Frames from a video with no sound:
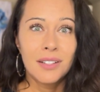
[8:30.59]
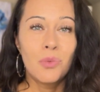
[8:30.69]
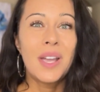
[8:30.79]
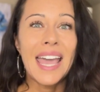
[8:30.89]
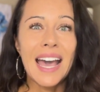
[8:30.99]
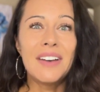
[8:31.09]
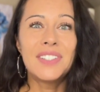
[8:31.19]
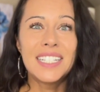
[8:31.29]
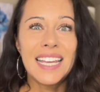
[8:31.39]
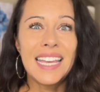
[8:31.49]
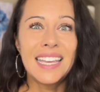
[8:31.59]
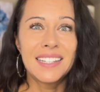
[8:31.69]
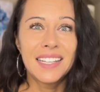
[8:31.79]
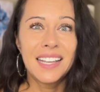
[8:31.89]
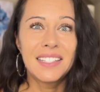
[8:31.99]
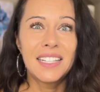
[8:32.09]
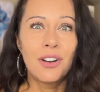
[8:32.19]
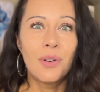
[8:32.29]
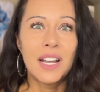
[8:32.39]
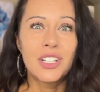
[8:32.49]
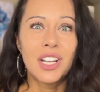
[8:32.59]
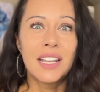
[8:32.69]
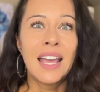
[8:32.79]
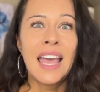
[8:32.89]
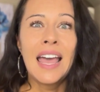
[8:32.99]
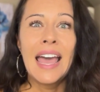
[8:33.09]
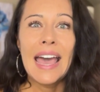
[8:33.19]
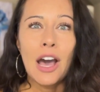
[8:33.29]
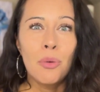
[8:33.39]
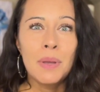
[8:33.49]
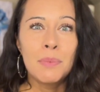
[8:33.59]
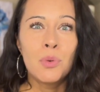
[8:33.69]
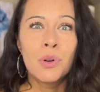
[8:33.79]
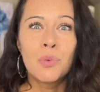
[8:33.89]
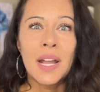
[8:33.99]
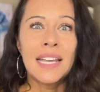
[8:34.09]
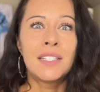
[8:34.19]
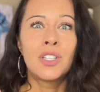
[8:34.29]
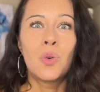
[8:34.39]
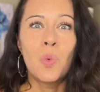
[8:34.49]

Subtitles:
We have to take into consideration how people were raised,